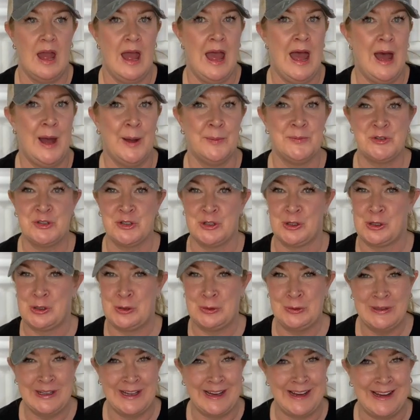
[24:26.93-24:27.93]

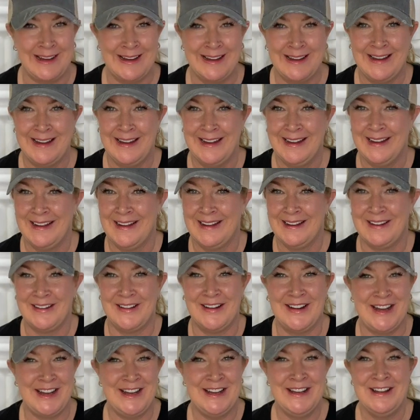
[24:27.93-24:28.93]
Absolutely,
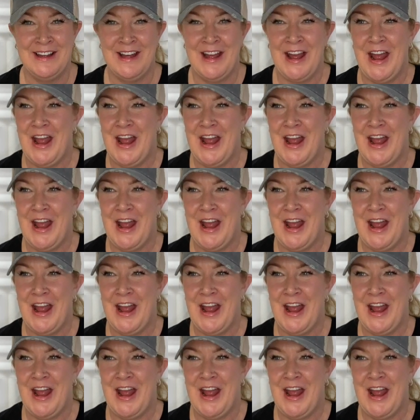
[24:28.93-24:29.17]
right?